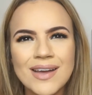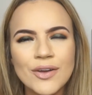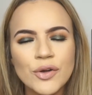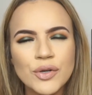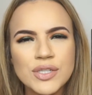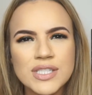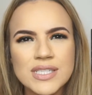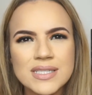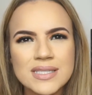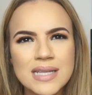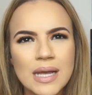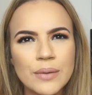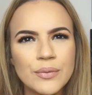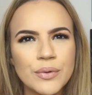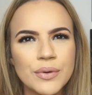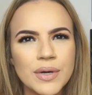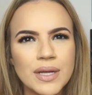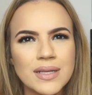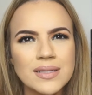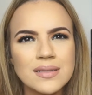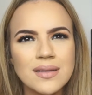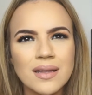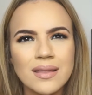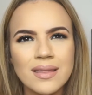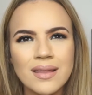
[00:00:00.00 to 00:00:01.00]
I got discount on
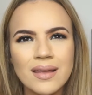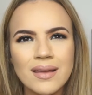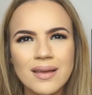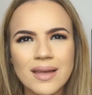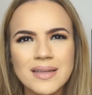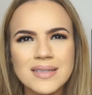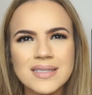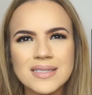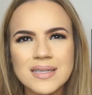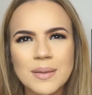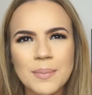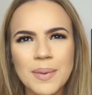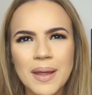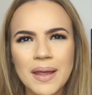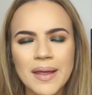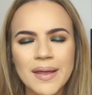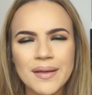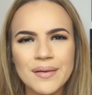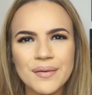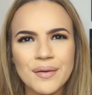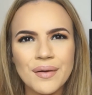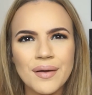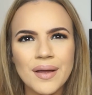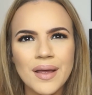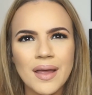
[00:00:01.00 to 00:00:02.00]
it, so I think I ended up
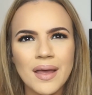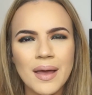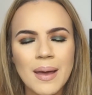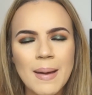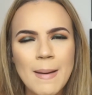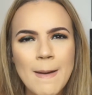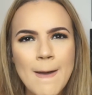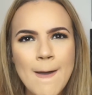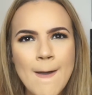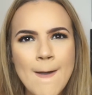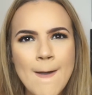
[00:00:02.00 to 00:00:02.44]
paying like,